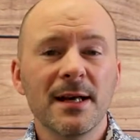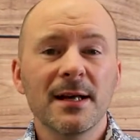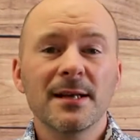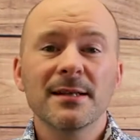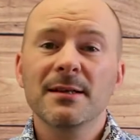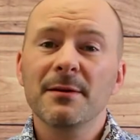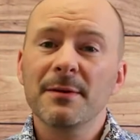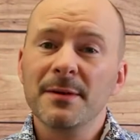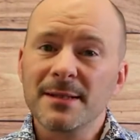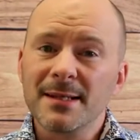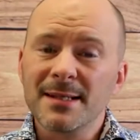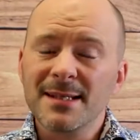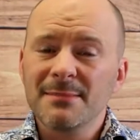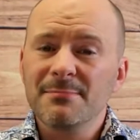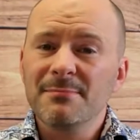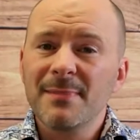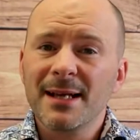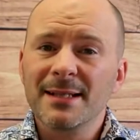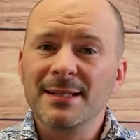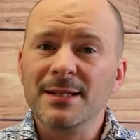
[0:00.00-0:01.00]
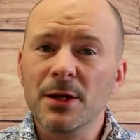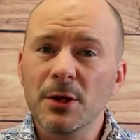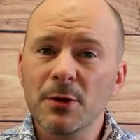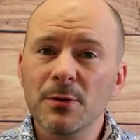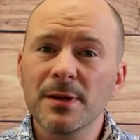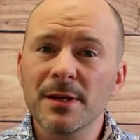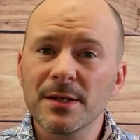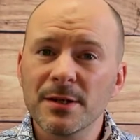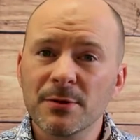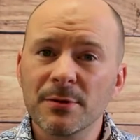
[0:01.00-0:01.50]
So it doesn't matter who
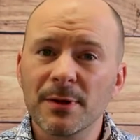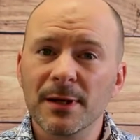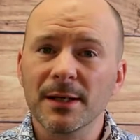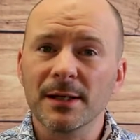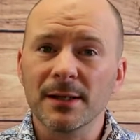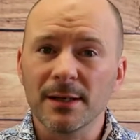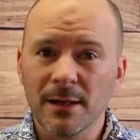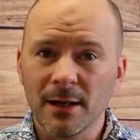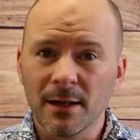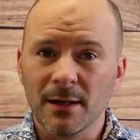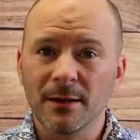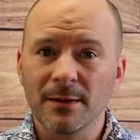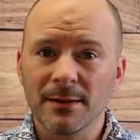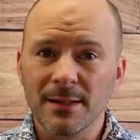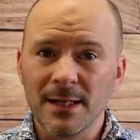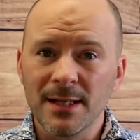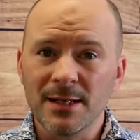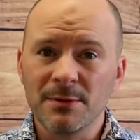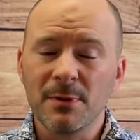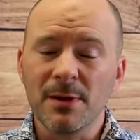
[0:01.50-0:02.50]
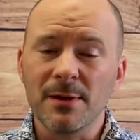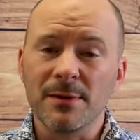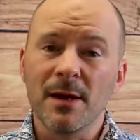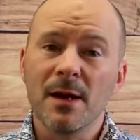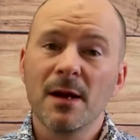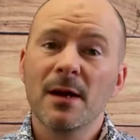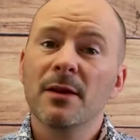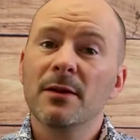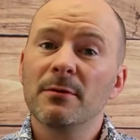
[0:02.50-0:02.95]
this credit card is with.